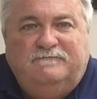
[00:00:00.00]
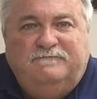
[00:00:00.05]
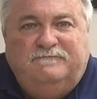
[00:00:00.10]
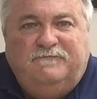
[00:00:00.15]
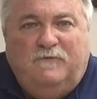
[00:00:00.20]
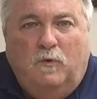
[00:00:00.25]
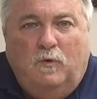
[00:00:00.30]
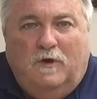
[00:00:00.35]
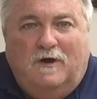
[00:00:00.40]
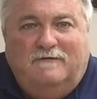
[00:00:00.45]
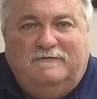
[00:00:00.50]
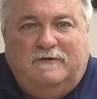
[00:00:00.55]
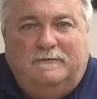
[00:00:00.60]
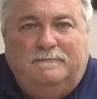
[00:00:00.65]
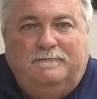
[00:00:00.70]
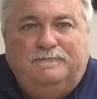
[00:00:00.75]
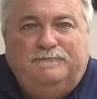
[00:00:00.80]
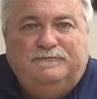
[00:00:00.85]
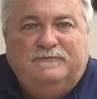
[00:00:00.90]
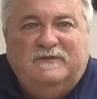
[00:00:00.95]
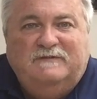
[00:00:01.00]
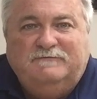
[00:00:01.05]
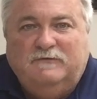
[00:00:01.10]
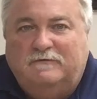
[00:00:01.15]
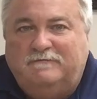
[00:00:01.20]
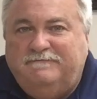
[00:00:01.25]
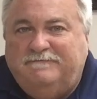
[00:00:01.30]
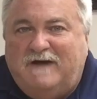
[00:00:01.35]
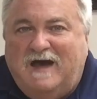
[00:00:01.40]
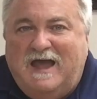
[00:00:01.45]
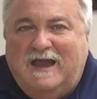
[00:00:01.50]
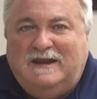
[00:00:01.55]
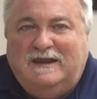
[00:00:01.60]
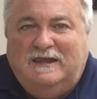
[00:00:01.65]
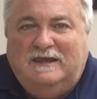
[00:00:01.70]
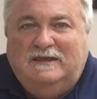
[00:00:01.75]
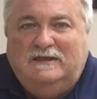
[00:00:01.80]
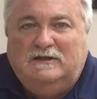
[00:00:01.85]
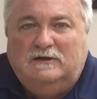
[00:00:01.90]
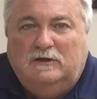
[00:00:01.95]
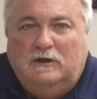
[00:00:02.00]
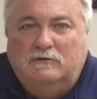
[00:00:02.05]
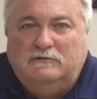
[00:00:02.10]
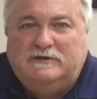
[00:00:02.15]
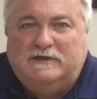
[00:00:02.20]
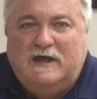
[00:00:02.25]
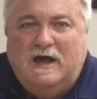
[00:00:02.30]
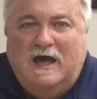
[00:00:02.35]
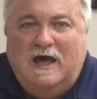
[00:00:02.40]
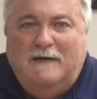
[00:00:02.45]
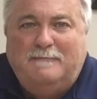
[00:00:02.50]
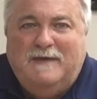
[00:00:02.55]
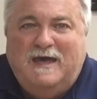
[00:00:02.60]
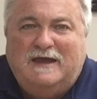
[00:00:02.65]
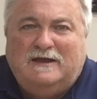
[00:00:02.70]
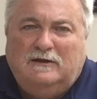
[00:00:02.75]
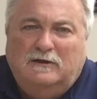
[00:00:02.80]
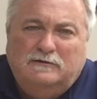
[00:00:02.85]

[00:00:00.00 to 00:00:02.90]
four of them, for fighting, close combat.